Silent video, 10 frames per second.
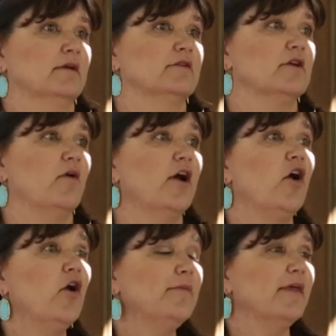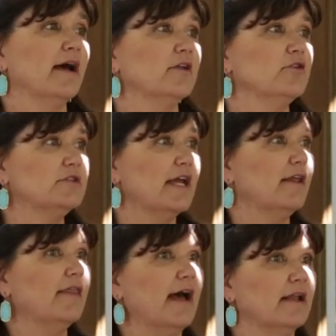So I hope that you
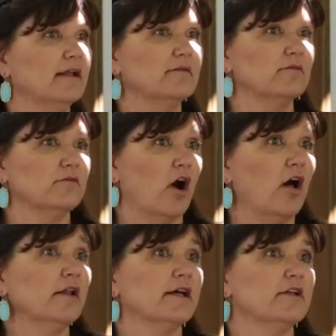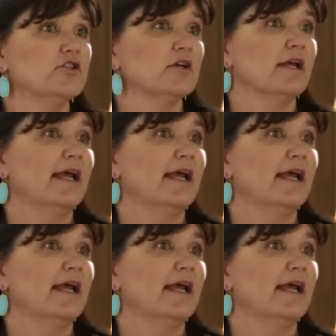take that knowledge,